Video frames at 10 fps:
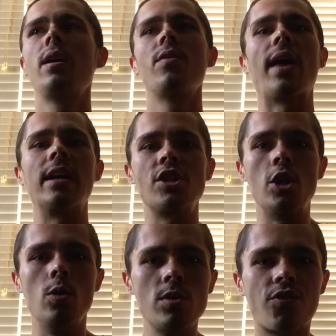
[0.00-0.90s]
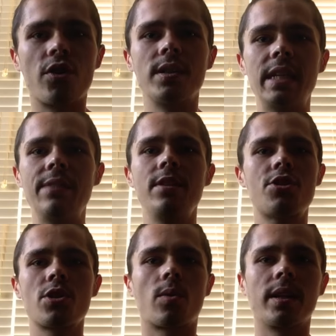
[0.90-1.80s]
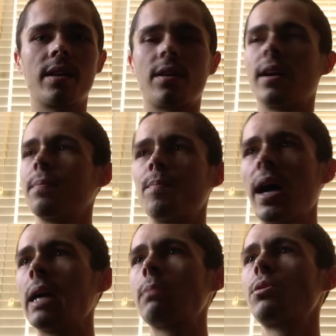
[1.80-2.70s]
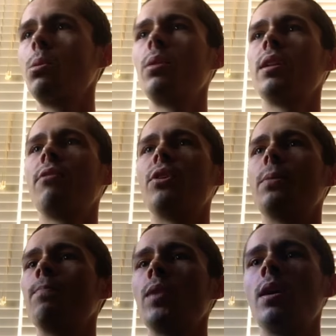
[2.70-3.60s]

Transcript: That is huge for a TV show right there. I absolutely love it.